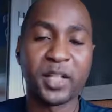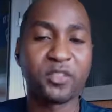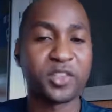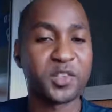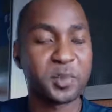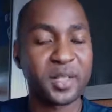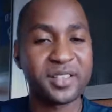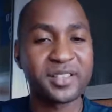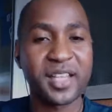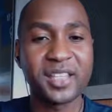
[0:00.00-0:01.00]
At
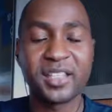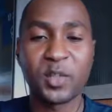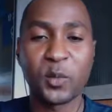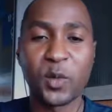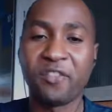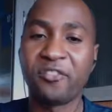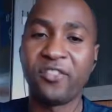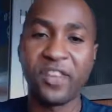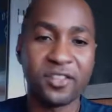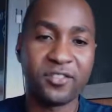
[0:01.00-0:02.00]
TransparencIT, we are
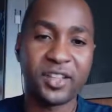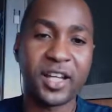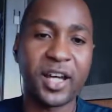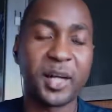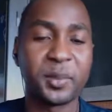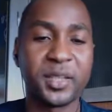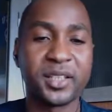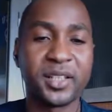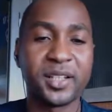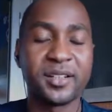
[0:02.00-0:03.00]
very, very happy
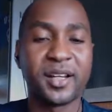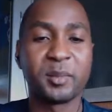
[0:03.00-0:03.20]
that